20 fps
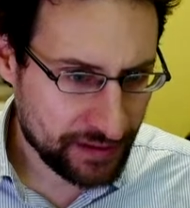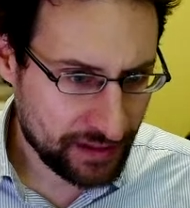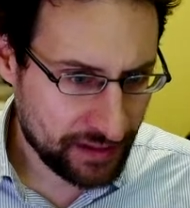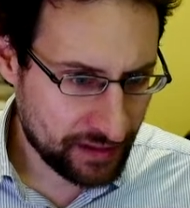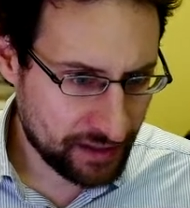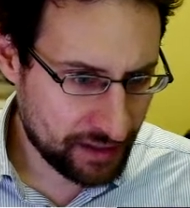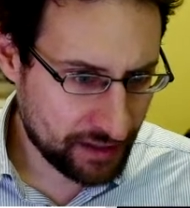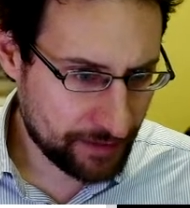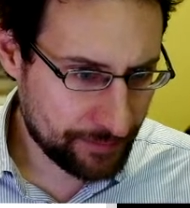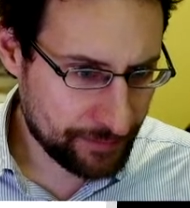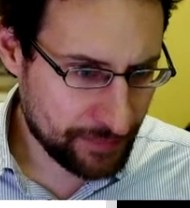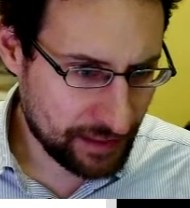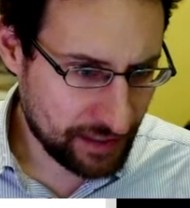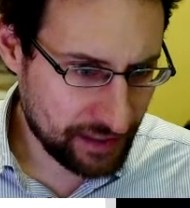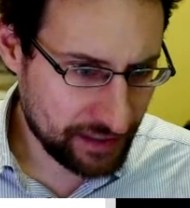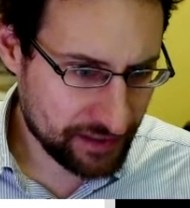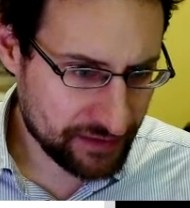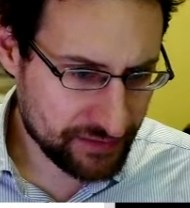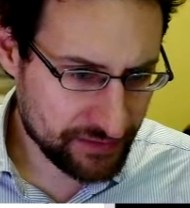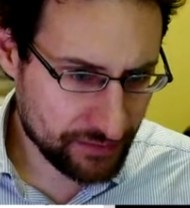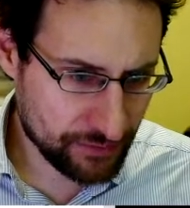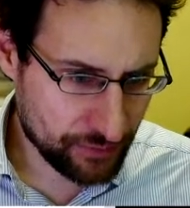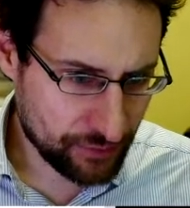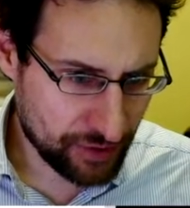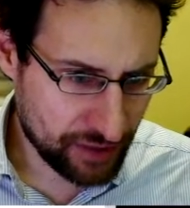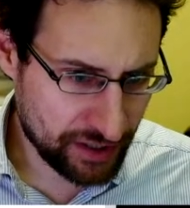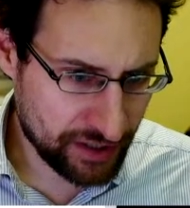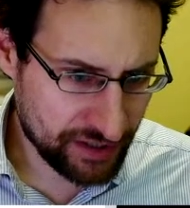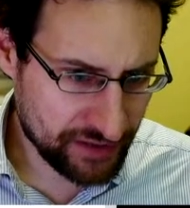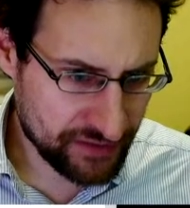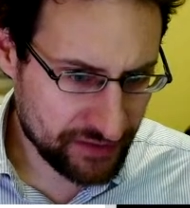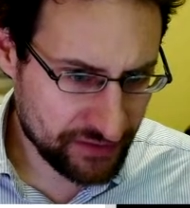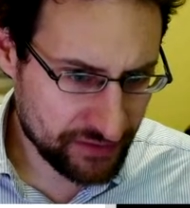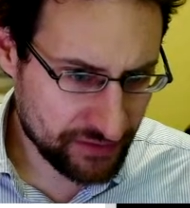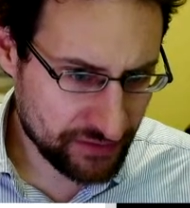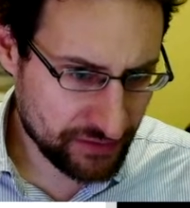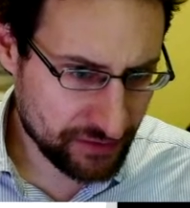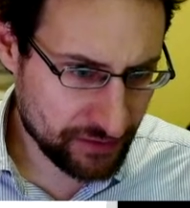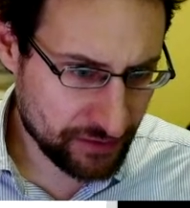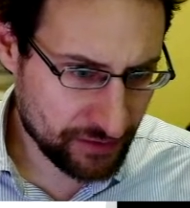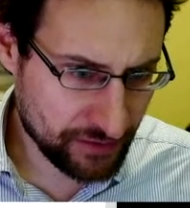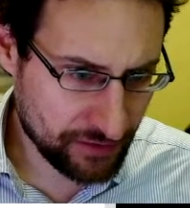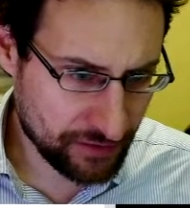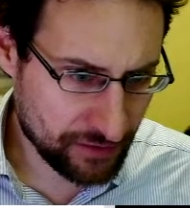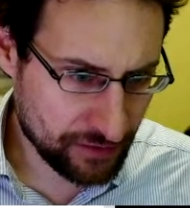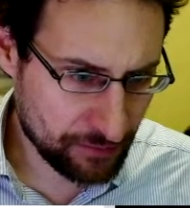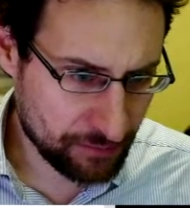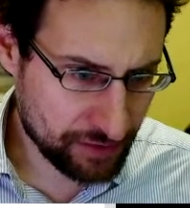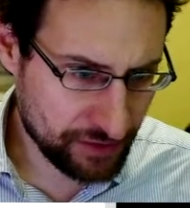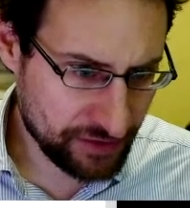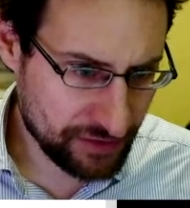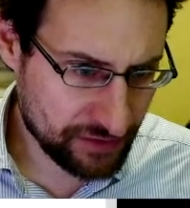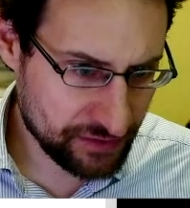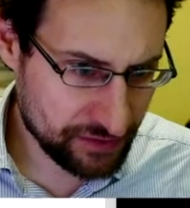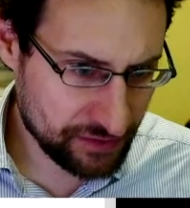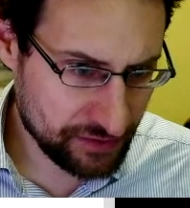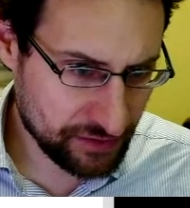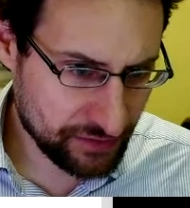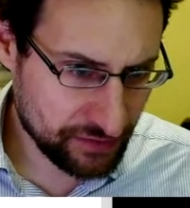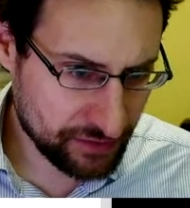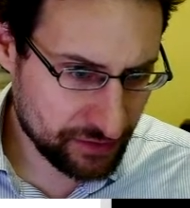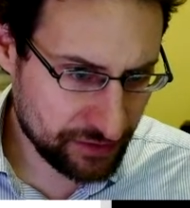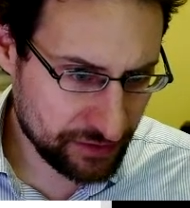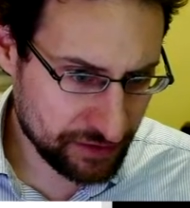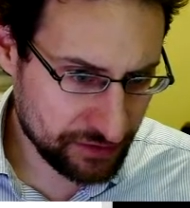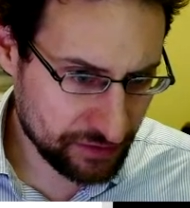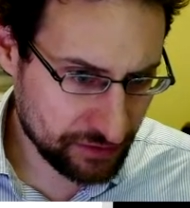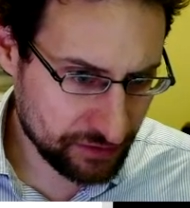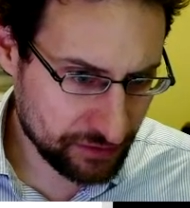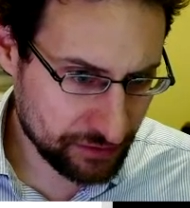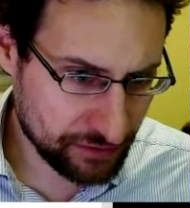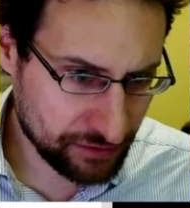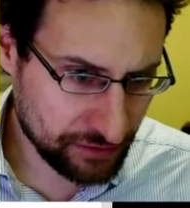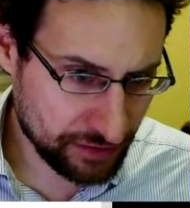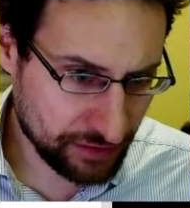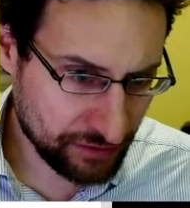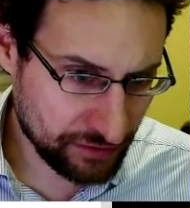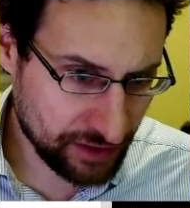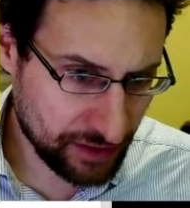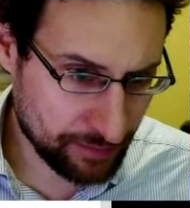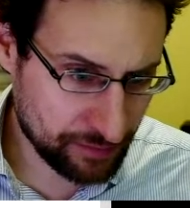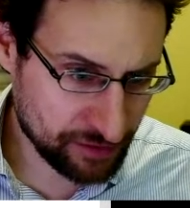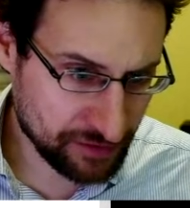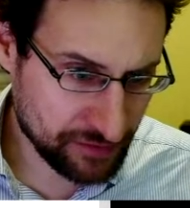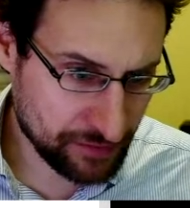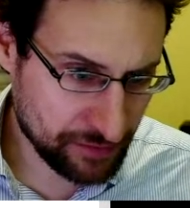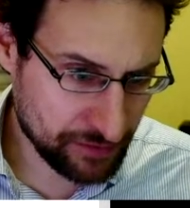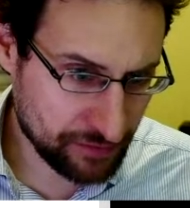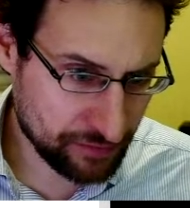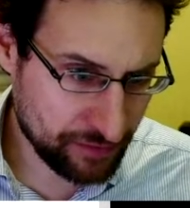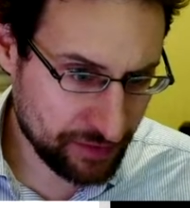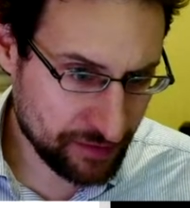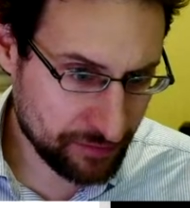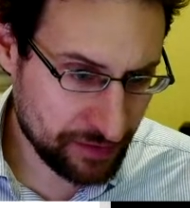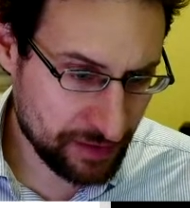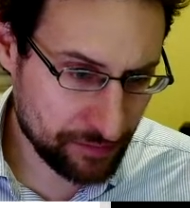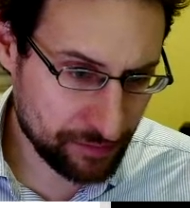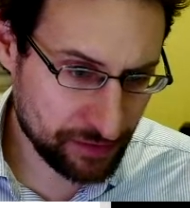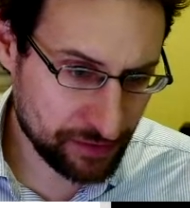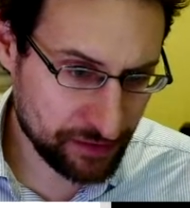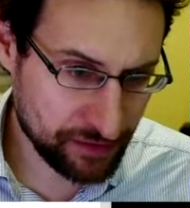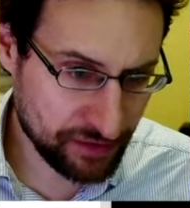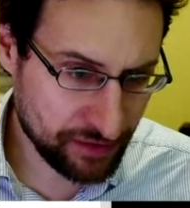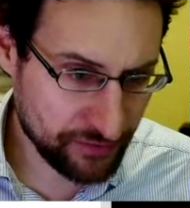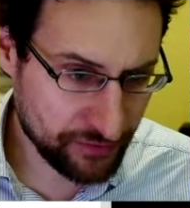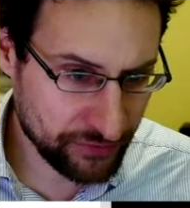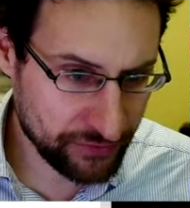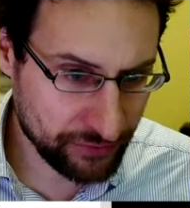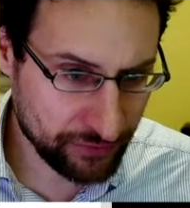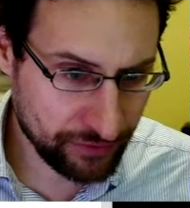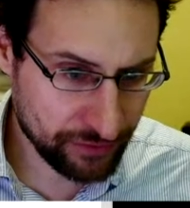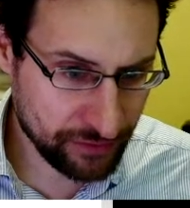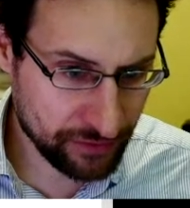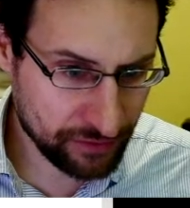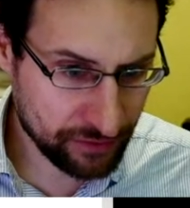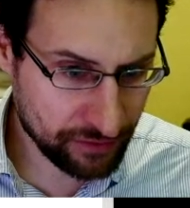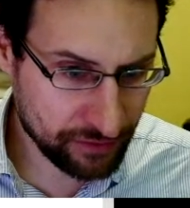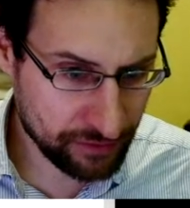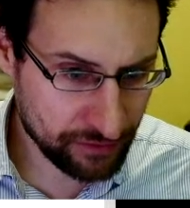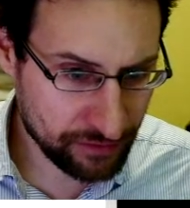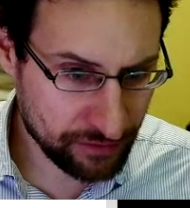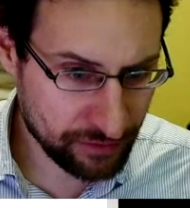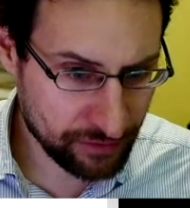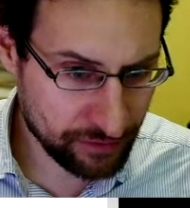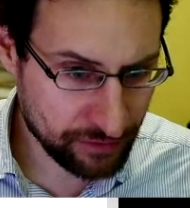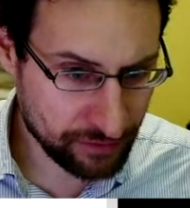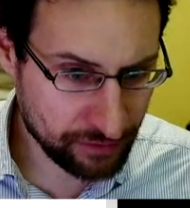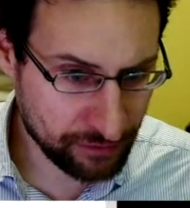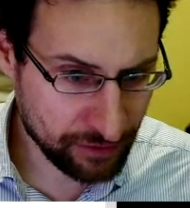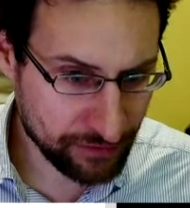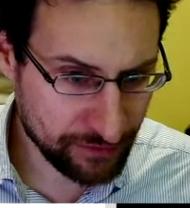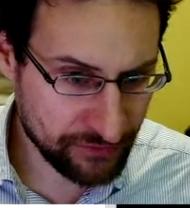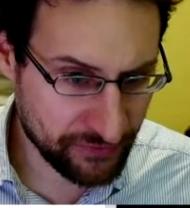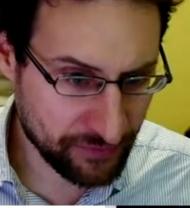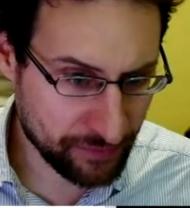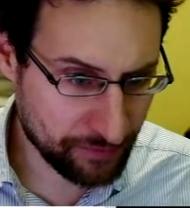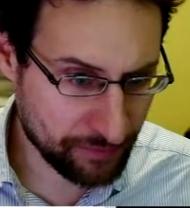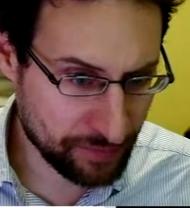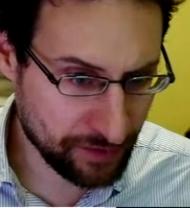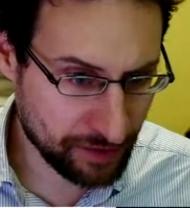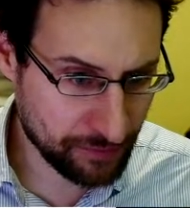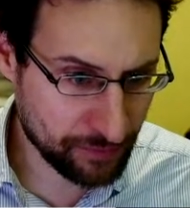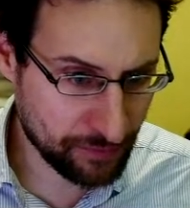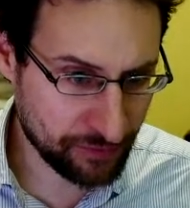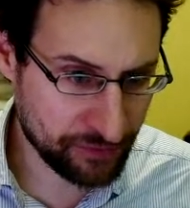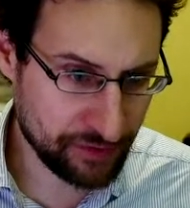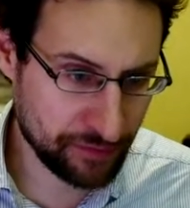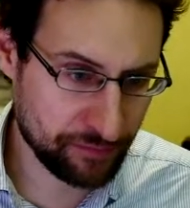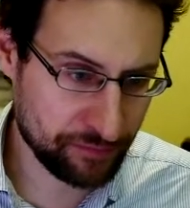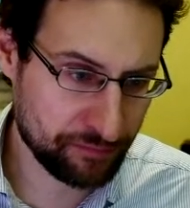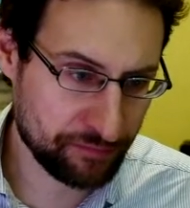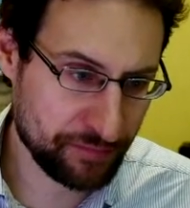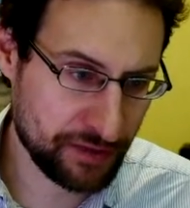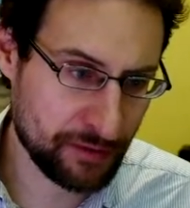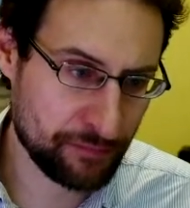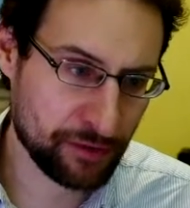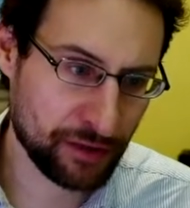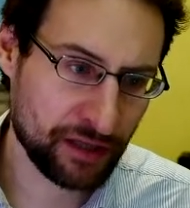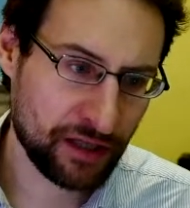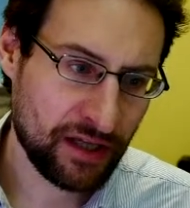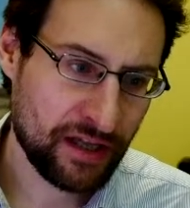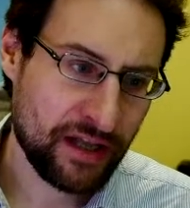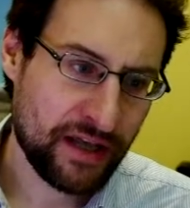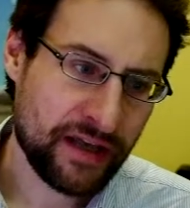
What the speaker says: Alex writes, complete disconnect internally on Apple between people suing Korean and the bug bounty people.